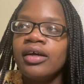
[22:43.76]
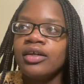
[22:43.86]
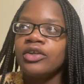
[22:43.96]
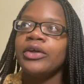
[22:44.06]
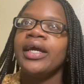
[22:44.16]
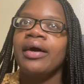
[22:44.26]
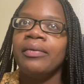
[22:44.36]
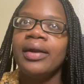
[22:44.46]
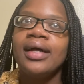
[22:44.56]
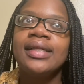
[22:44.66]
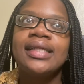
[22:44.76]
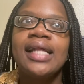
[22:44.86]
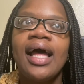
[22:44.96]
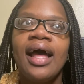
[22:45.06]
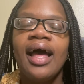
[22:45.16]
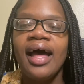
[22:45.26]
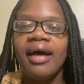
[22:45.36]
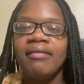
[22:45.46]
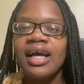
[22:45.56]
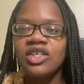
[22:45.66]
So, yeah, what else
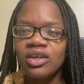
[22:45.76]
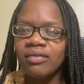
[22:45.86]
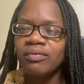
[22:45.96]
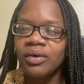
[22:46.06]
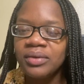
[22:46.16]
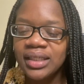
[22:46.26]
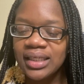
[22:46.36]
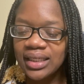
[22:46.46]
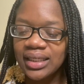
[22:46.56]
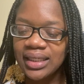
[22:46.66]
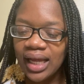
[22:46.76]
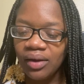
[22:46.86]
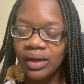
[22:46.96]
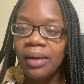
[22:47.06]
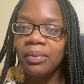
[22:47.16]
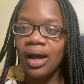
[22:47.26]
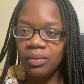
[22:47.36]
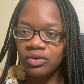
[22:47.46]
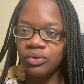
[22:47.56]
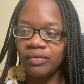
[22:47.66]
have... I should have wrote these things down. I, I
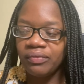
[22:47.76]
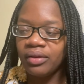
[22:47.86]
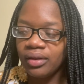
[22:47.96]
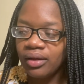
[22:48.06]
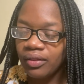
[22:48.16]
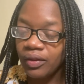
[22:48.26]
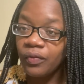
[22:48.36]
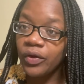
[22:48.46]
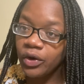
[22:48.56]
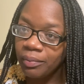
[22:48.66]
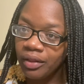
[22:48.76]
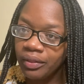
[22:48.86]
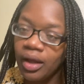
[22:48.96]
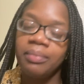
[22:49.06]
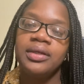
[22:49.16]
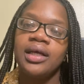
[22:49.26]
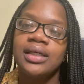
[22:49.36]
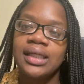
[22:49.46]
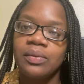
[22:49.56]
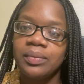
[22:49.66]
will do it for the, the third month update
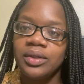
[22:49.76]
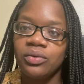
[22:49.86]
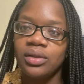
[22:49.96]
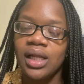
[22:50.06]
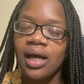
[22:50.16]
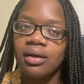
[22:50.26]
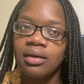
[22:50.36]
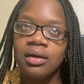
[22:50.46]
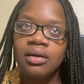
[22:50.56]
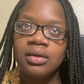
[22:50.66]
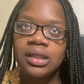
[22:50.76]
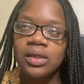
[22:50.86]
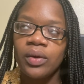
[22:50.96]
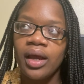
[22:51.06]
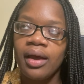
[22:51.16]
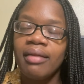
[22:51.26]
because I will be doing that. So, yeah.